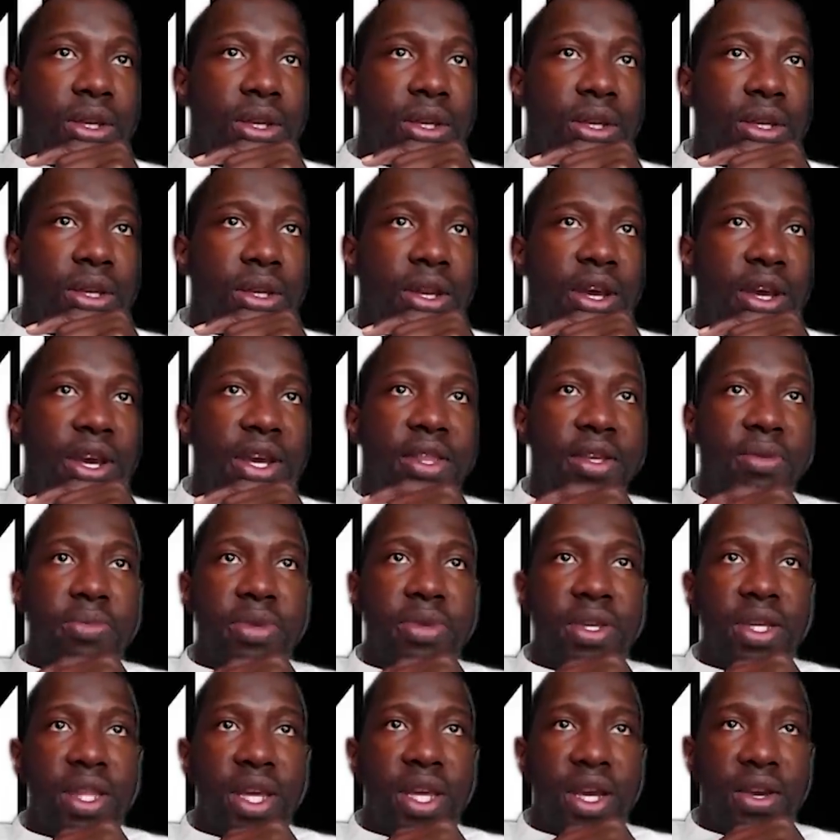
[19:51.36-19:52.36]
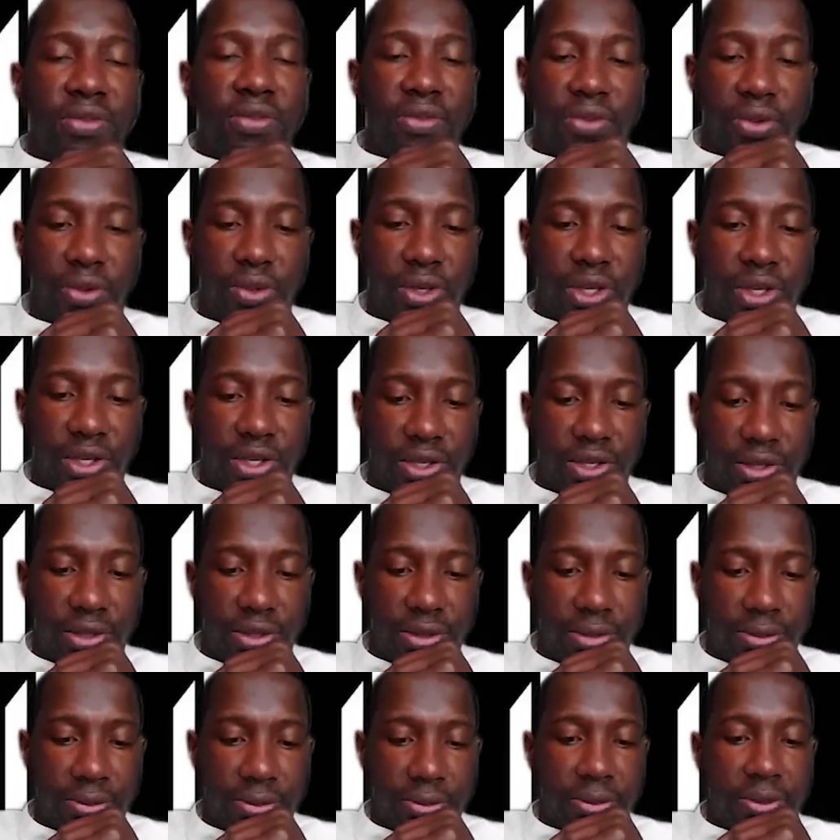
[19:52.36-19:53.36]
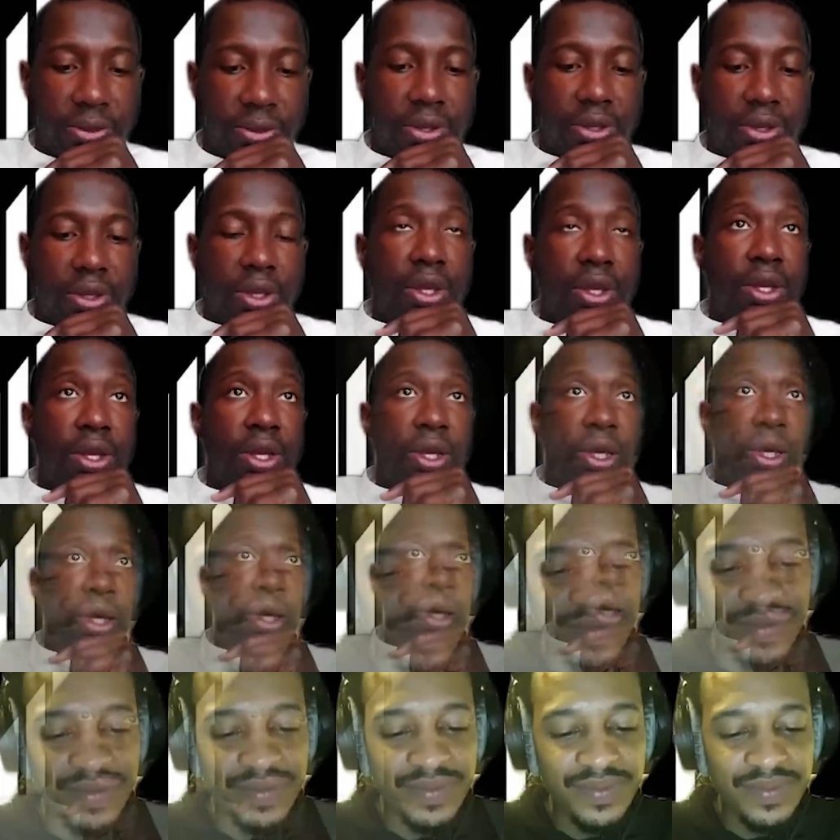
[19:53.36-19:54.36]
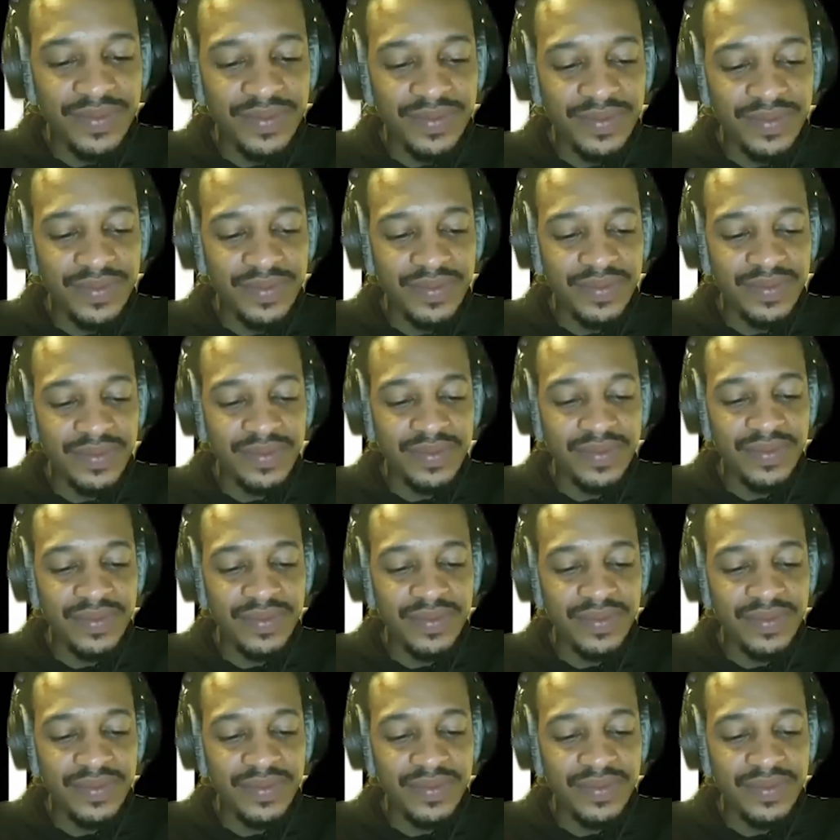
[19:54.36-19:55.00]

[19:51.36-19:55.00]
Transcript: neither be thou foolish. Right. Why shouldest